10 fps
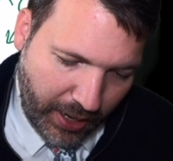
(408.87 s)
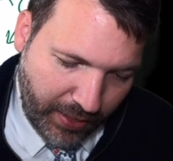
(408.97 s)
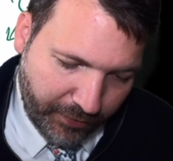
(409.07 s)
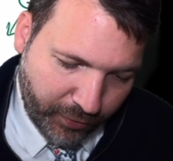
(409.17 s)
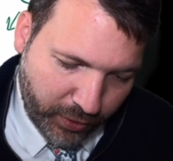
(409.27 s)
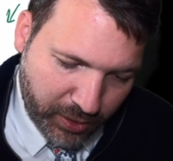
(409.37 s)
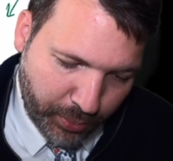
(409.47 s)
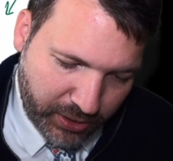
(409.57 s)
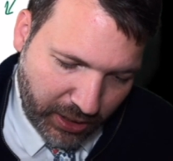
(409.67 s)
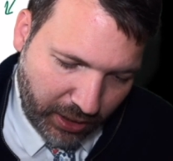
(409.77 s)
And then for this
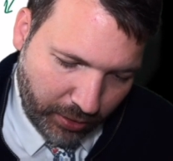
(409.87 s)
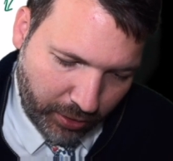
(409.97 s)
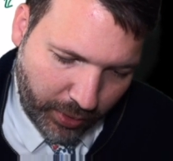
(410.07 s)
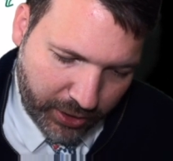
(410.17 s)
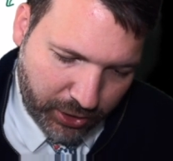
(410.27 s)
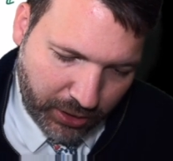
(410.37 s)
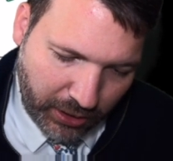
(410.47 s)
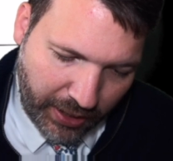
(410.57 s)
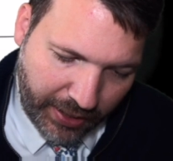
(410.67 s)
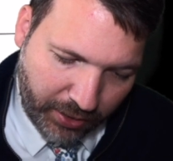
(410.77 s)
particular question,
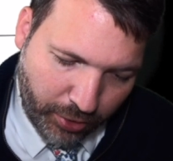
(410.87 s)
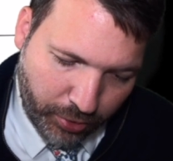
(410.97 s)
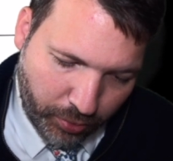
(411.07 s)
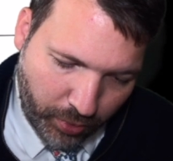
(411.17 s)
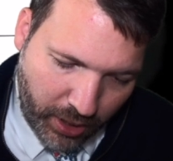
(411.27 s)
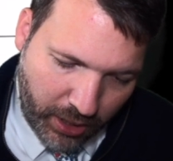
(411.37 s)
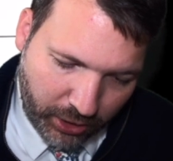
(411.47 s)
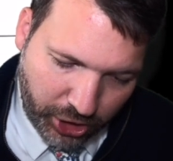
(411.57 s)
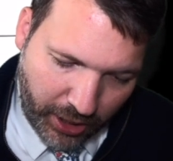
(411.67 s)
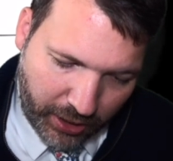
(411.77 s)
line 3
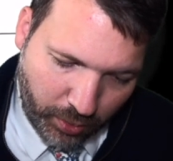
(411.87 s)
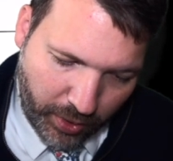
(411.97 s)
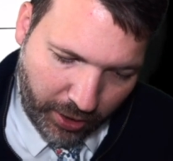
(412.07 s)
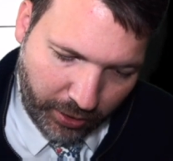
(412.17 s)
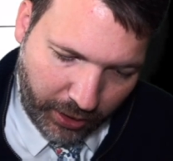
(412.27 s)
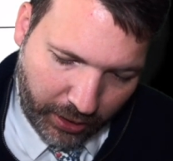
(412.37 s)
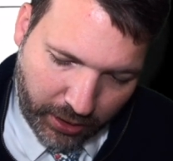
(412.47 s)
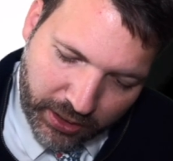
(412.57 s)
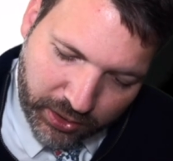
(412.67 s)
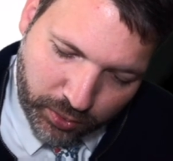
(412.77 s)
January
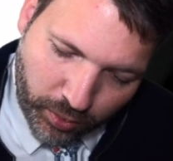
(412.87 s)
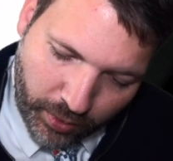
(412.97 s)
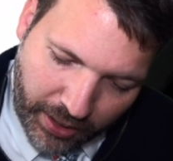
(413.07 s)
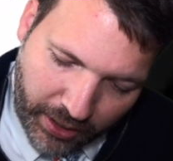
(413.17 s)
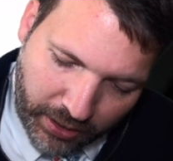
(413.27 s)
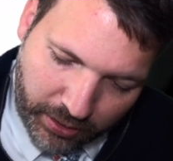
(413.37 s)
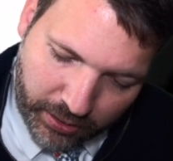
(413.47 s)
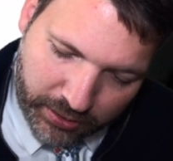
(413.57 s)
is red.